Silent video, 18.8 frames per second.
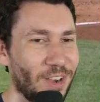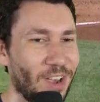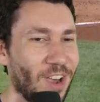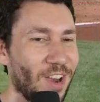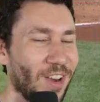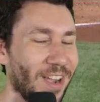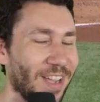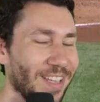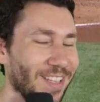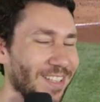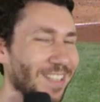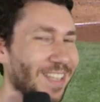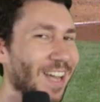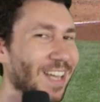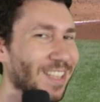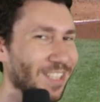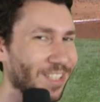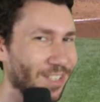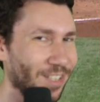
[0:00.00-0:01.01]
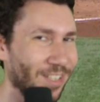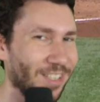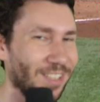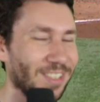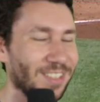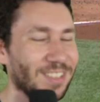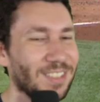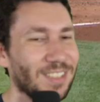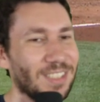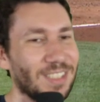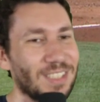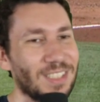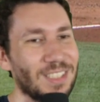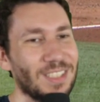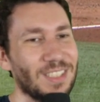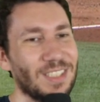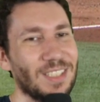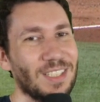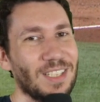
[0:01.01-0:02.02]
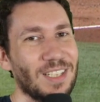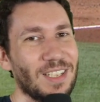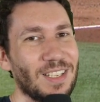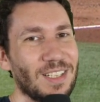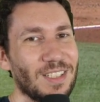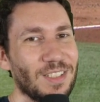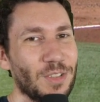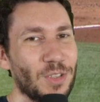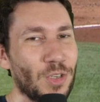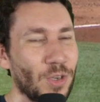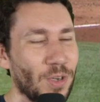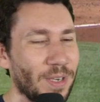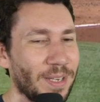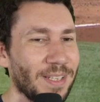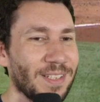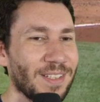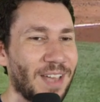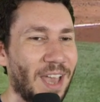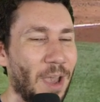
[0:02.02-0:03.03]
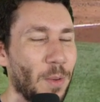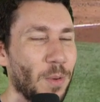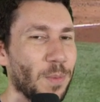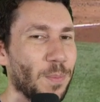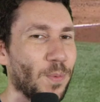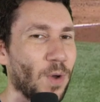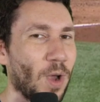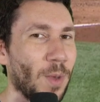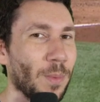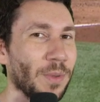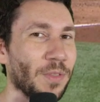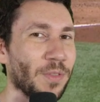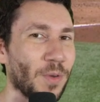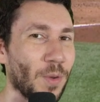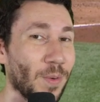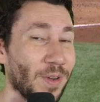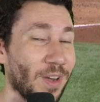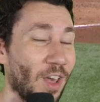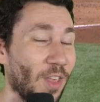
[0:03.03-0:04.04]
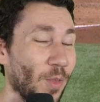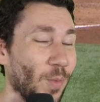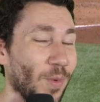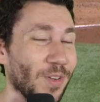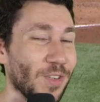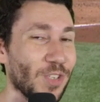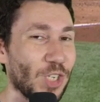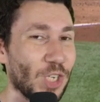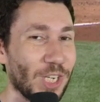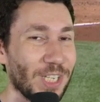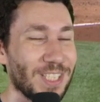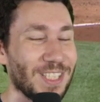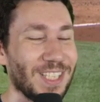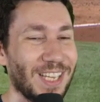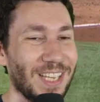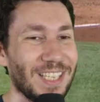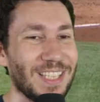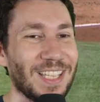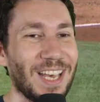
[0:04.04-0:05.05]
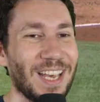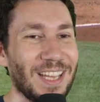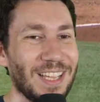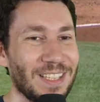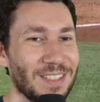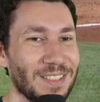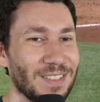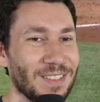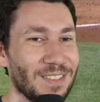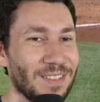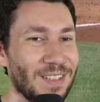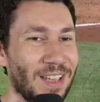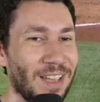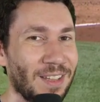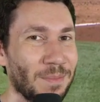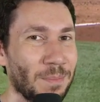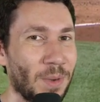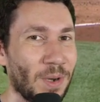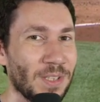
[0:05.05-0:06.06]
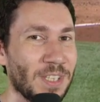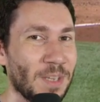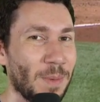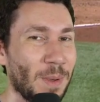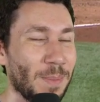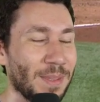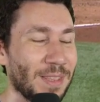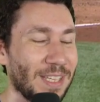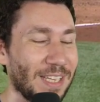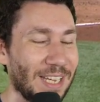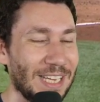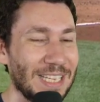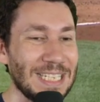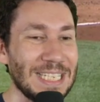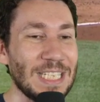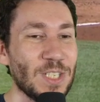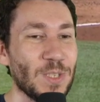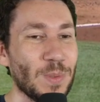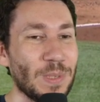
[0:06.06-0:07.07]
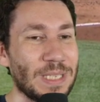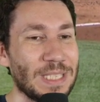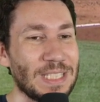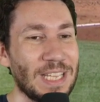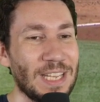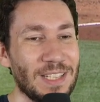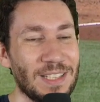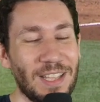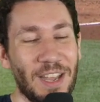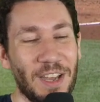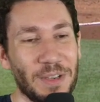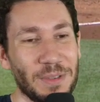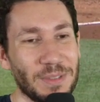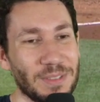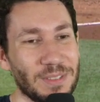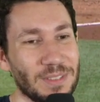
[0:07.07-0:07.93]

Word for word: All right, you got the call. Good. I would probably throw another one just like that, and, and Marte might be thinking, I need to extend now.